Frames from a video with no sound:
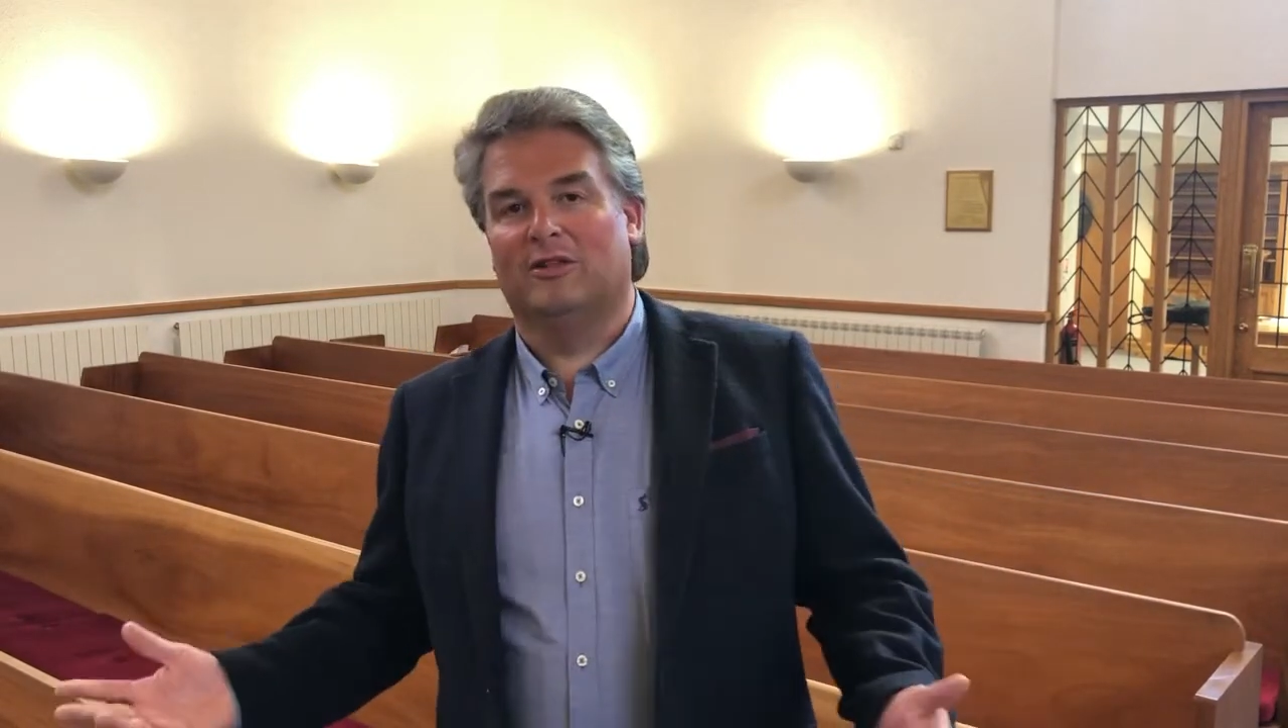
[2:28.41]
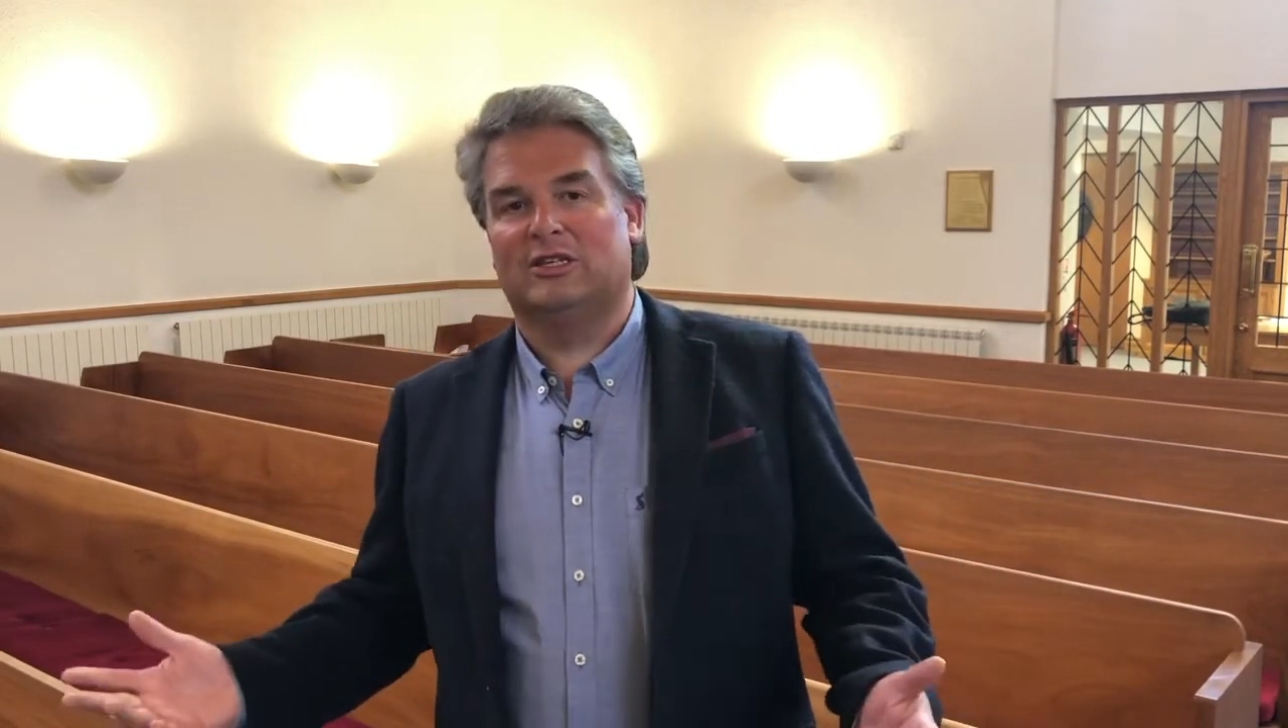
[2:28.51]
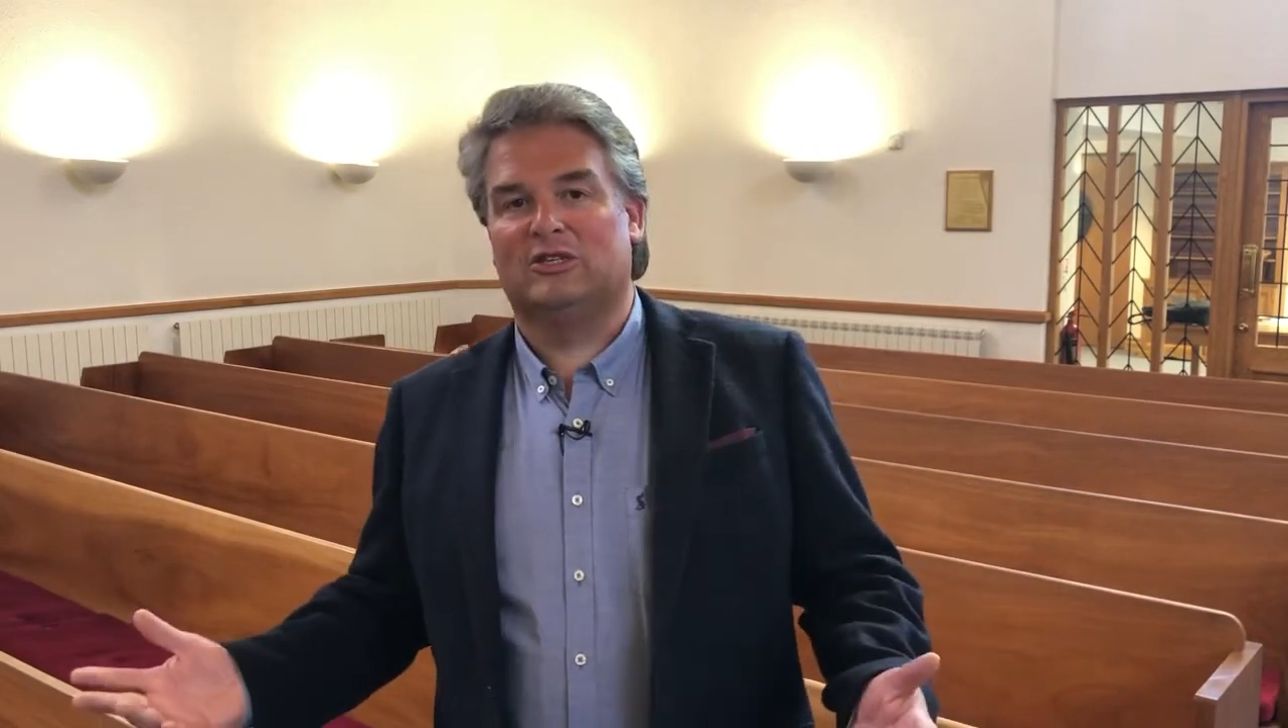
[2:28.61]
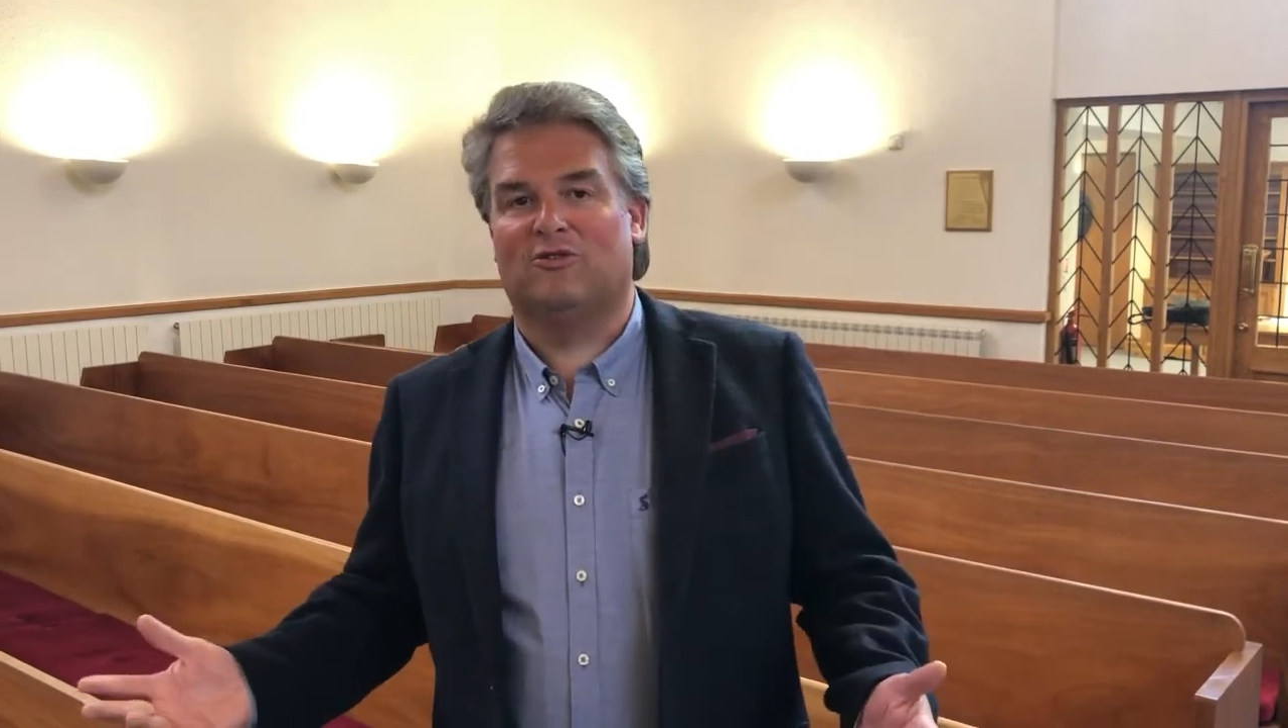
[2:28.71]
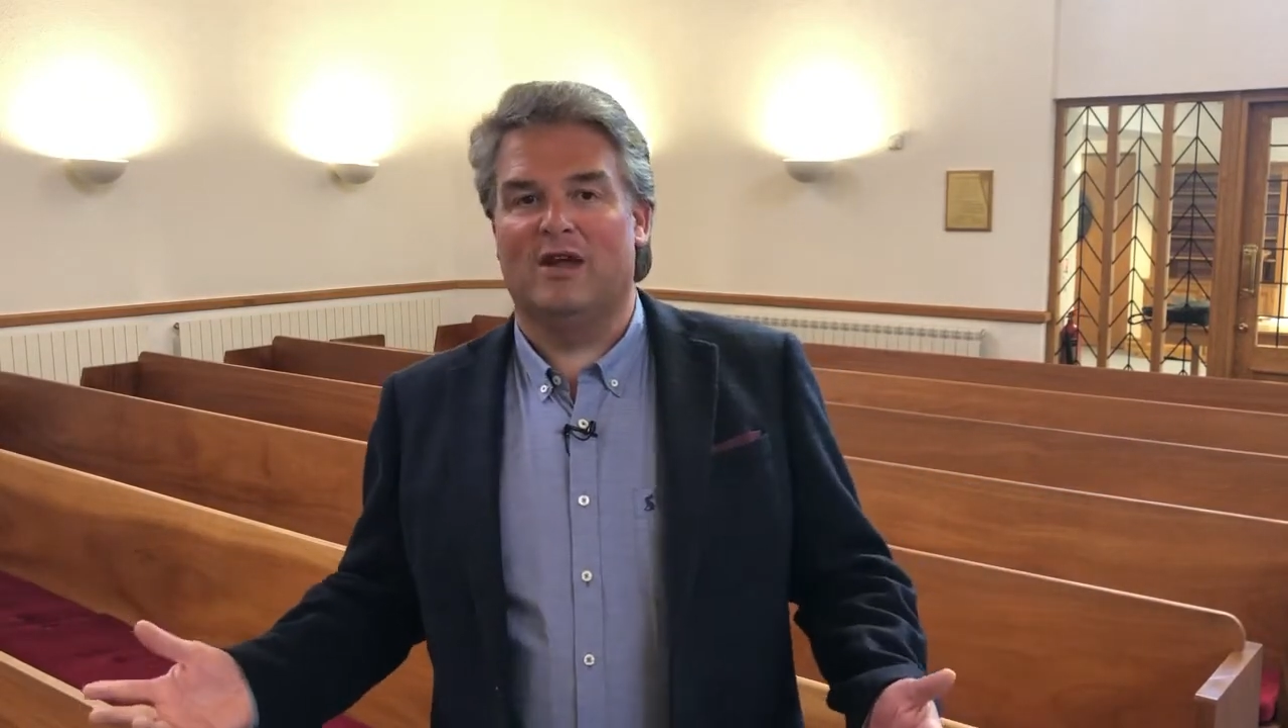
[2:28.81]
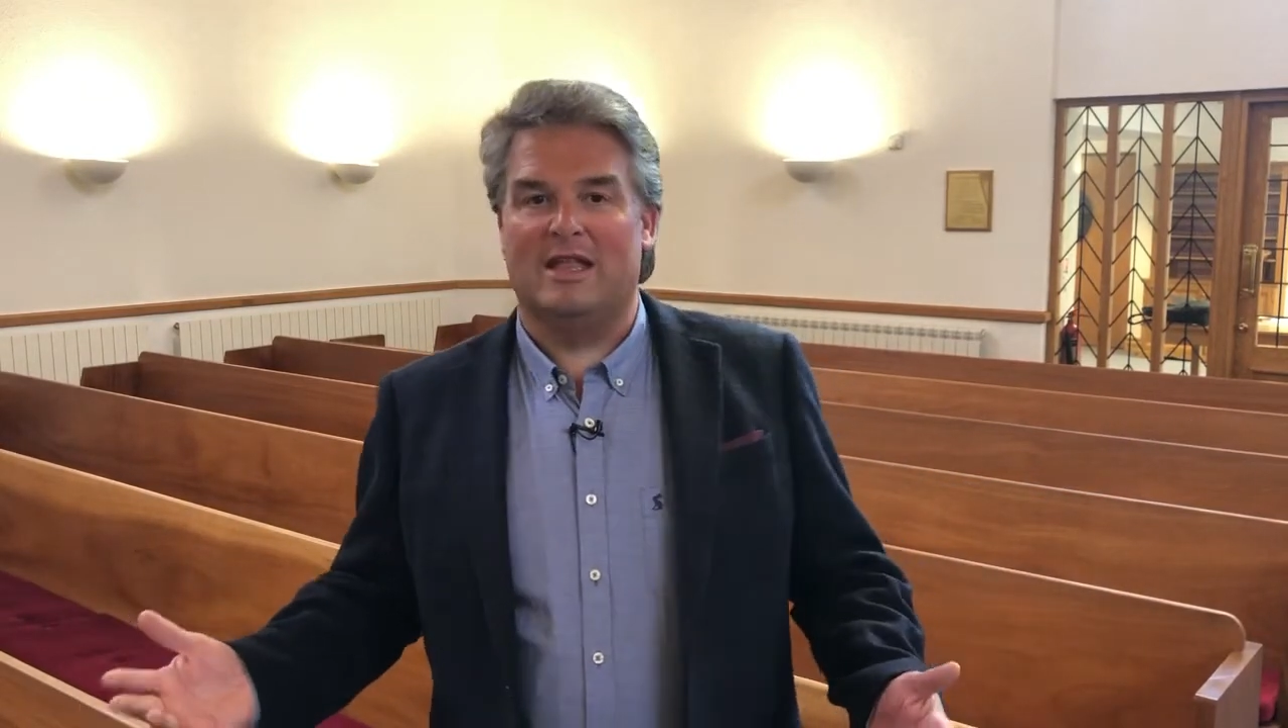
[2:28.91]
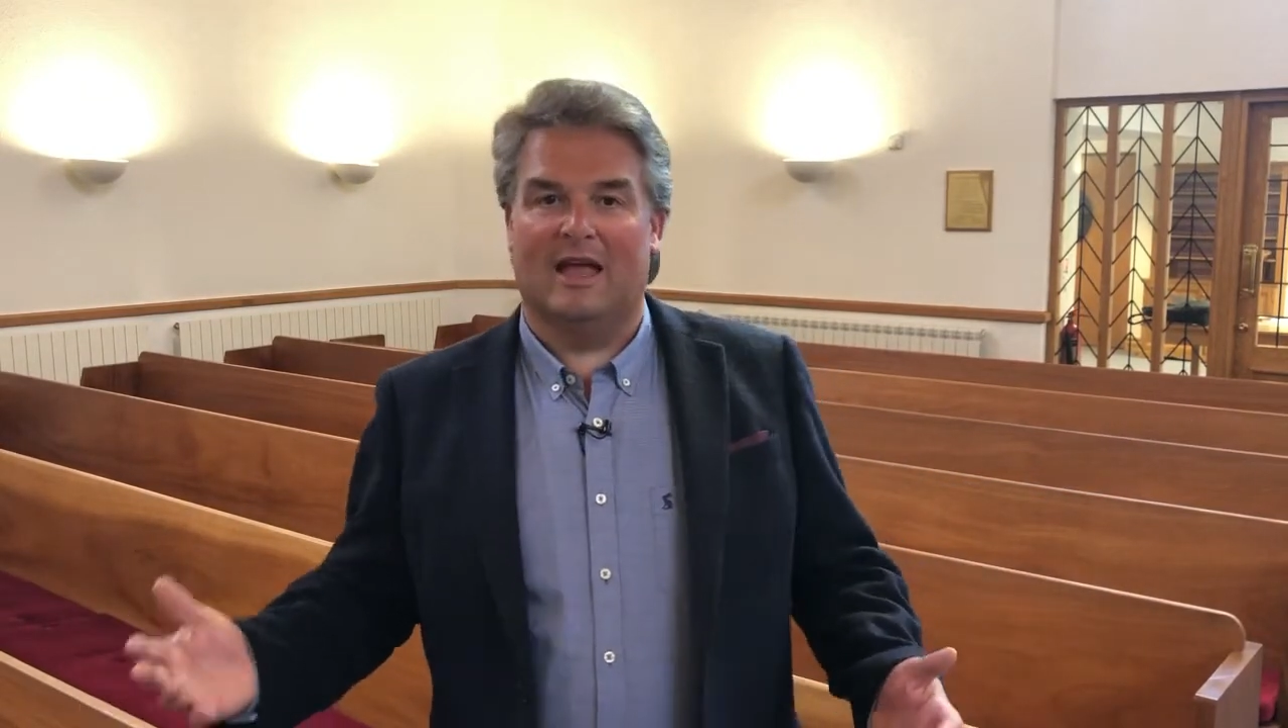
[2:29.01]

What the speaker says: the street,